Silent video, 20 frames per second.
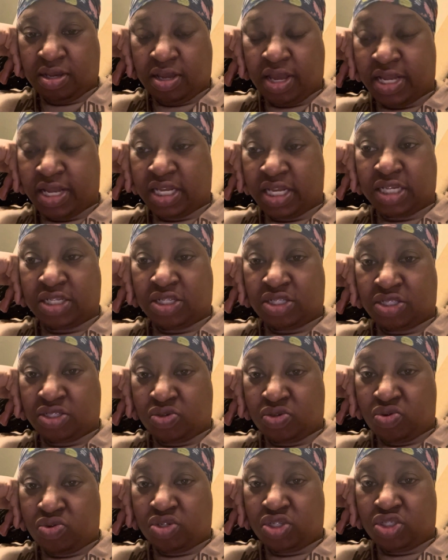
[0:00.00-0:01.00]
And then as
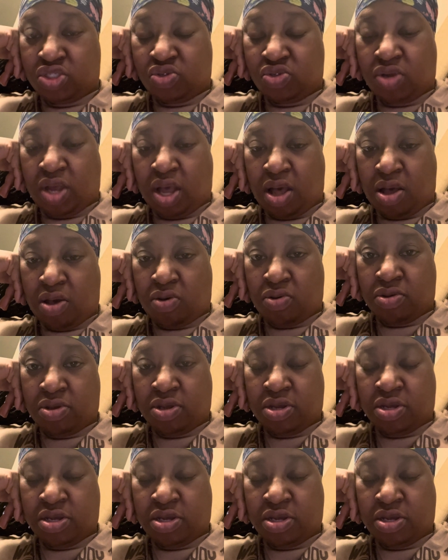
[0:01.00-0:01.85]
soon as you go